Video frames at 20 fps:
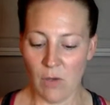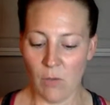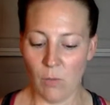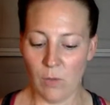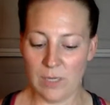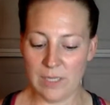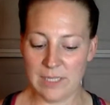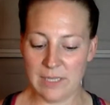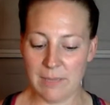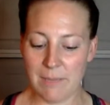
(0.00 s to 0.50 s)

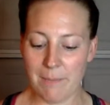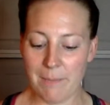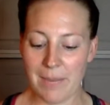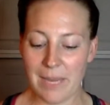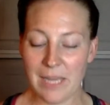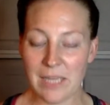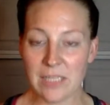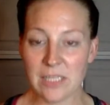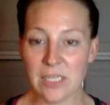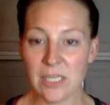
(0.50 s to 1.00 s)
What does it
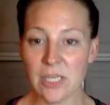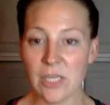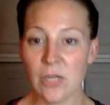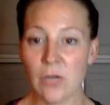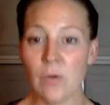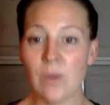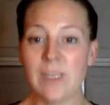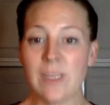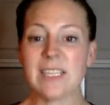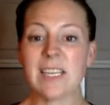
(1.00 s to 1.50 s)
mean to
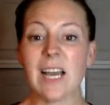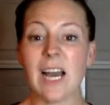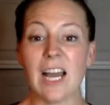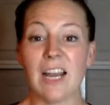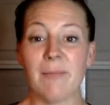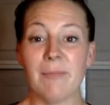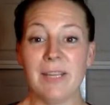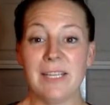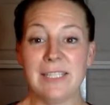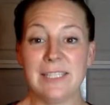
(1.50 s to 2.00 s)
you? It's
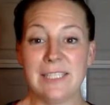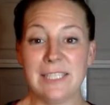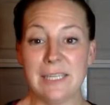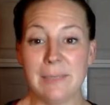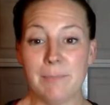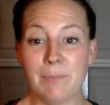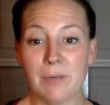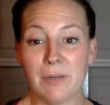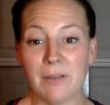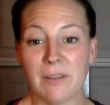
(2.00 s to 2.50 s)
got to be
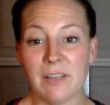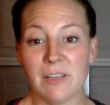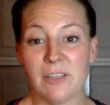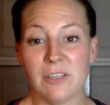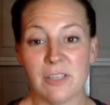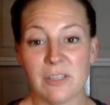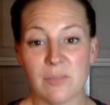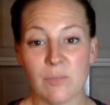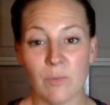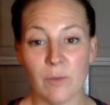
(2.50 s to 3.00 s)
deeper than
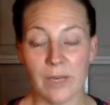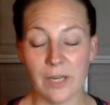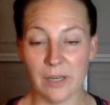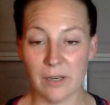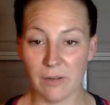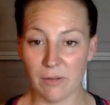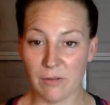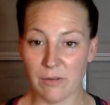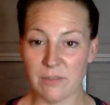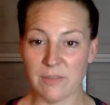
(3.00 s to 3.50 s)
just
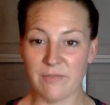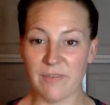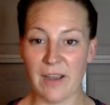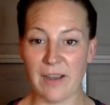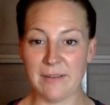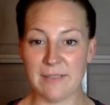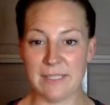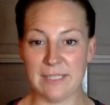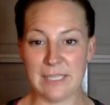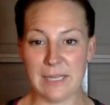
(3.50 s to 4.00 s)
wanting to lose
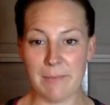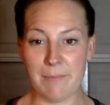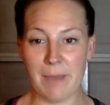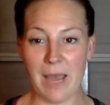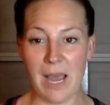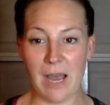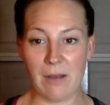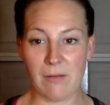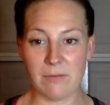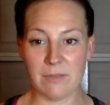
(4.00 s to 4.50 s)
5 to 10
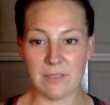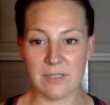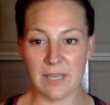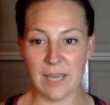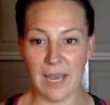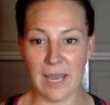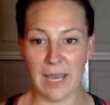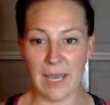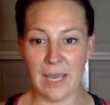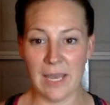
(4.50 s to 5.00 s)
pounds.
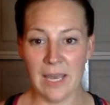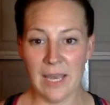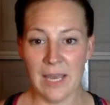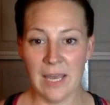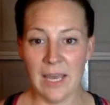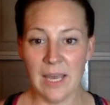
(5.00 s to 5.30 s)
Okay.